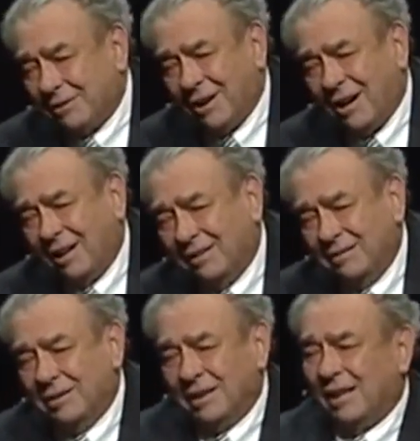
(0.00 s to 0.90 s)
of God
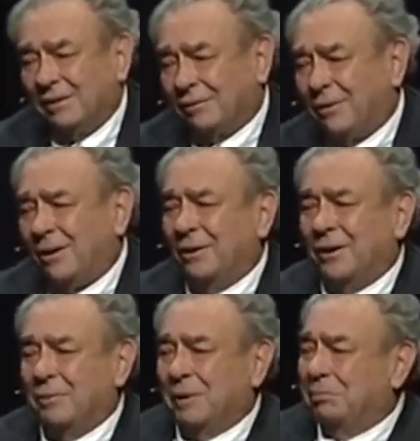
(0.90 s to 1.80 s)
as a
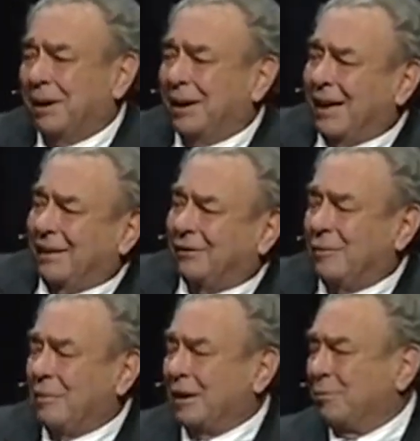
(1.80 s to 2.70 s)
fallen human being, I have
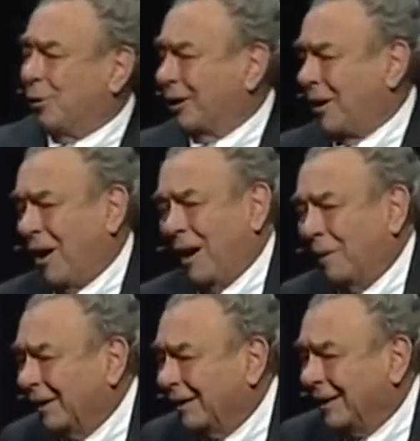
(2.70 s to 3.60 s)
so much more in
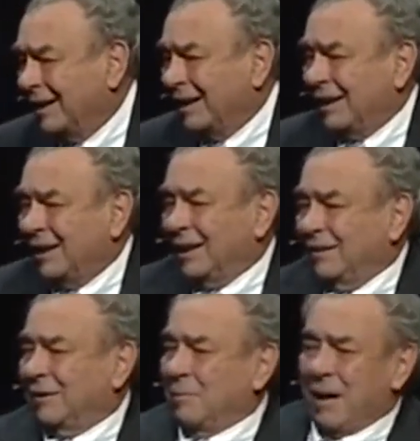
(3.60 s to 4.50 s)
common
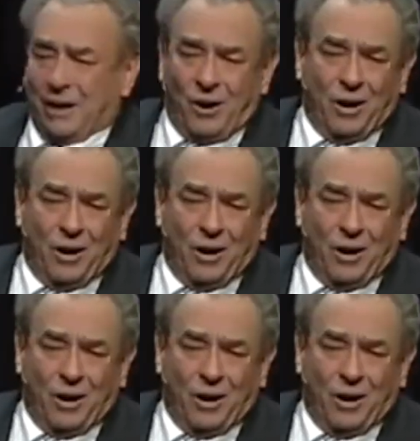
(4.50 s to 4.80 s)
with my